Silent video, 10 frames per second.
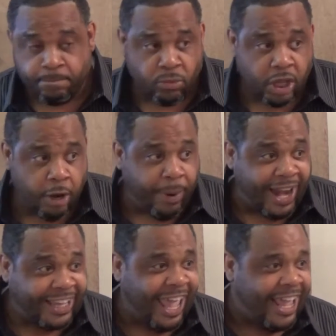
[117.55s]

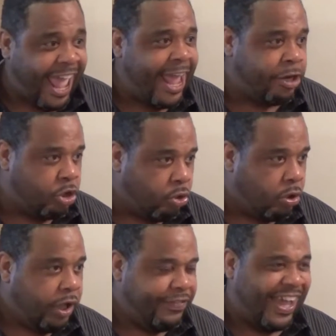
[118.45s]
Everybody can't handle
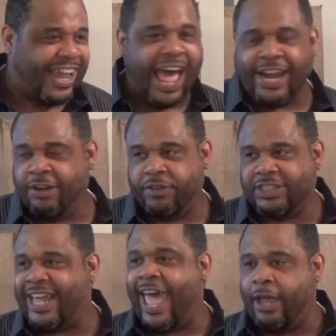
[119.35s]
that kind of
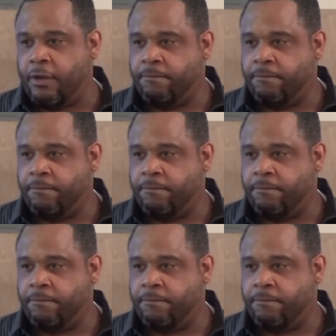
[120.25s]
attack.